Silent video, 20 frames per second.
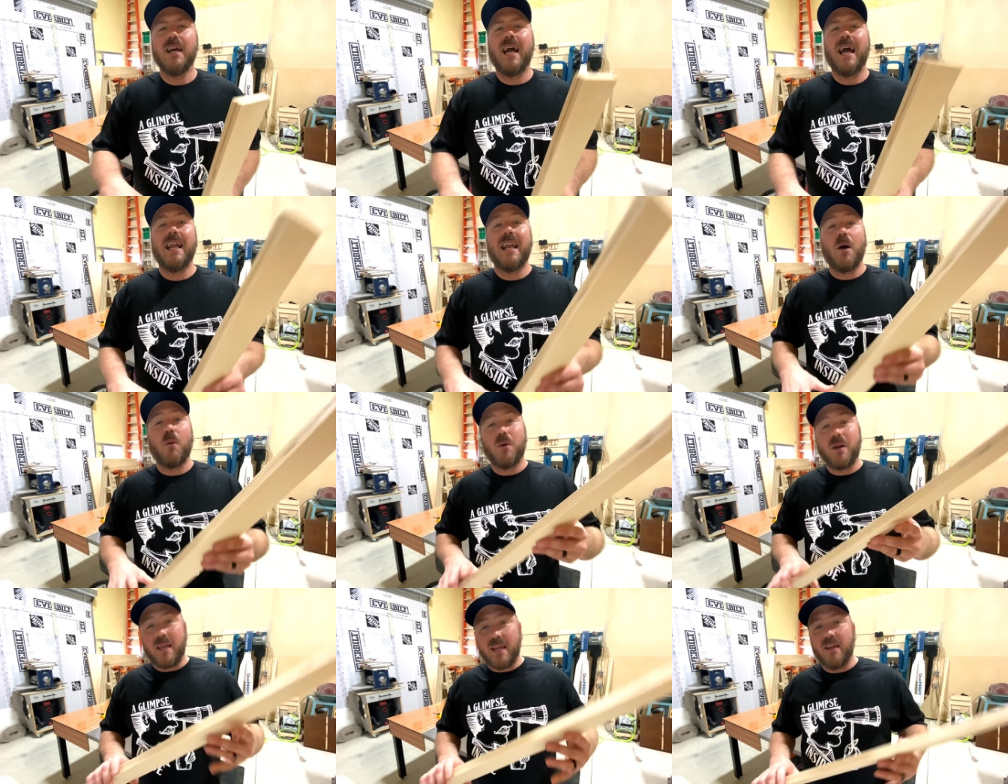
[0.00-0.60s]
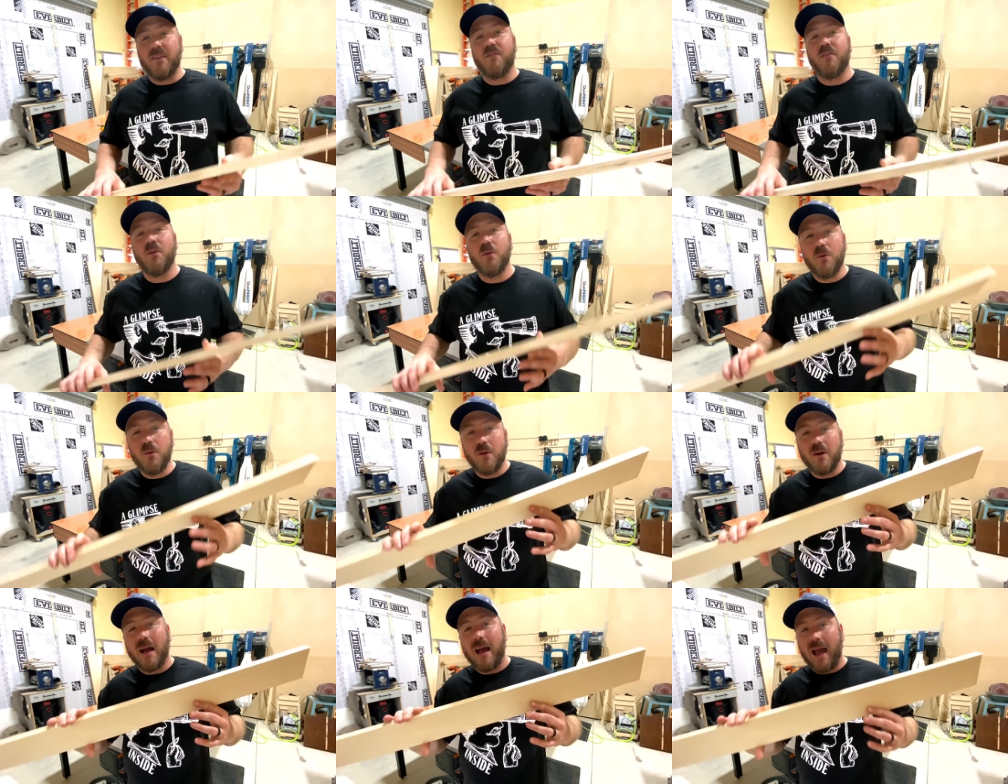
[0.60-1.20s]
And that would give
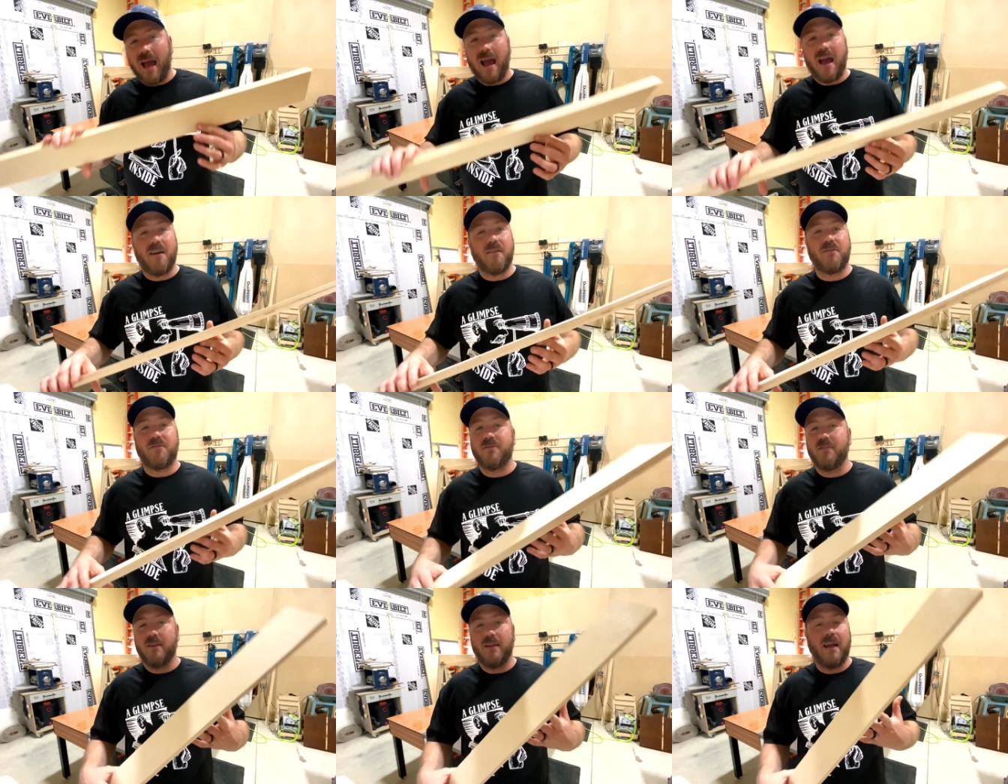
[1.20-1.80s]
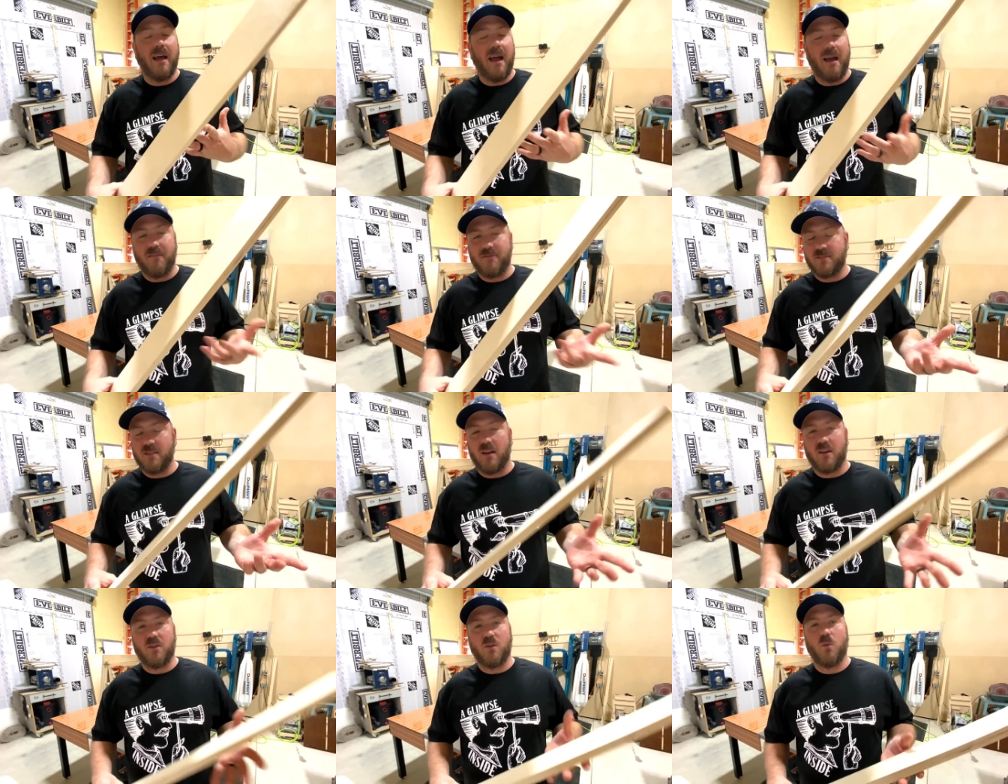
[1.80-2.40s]
you half and half.
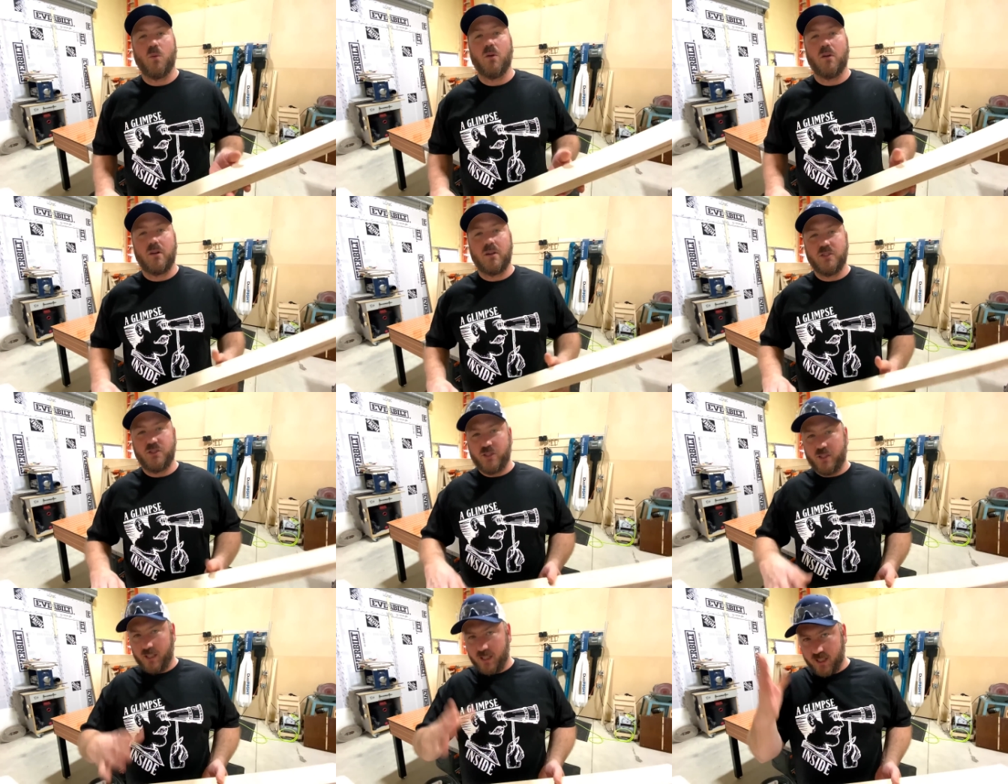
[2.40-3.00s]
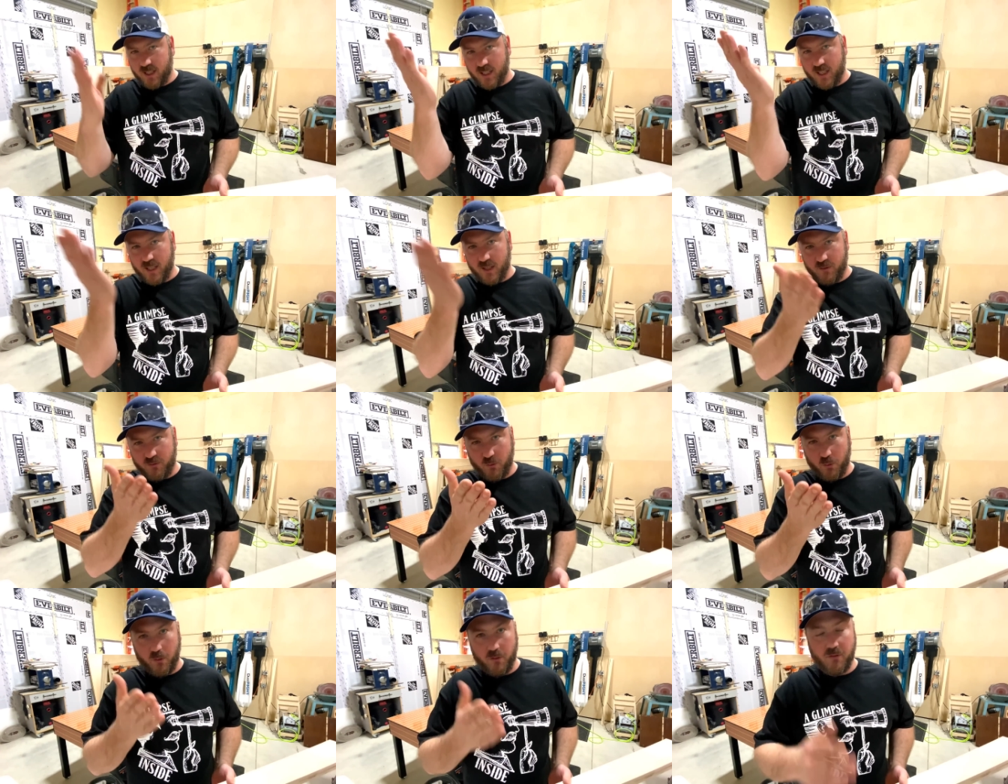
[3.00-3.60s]
It's not gonna work because you're gonna cut it at a
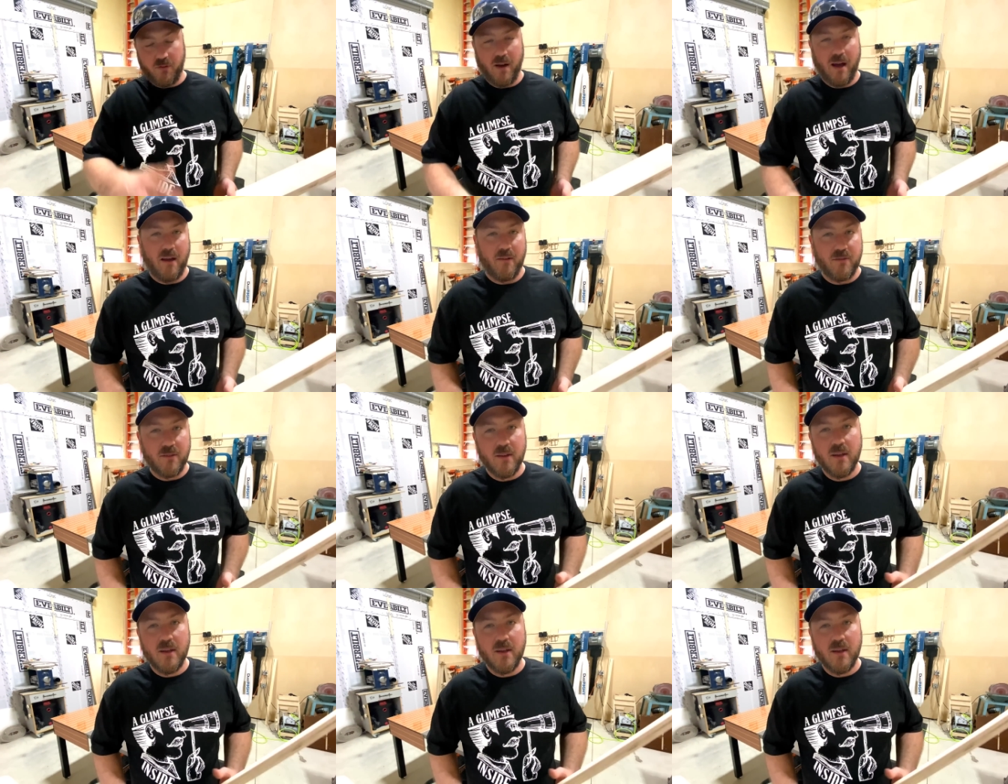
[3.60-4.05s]
45.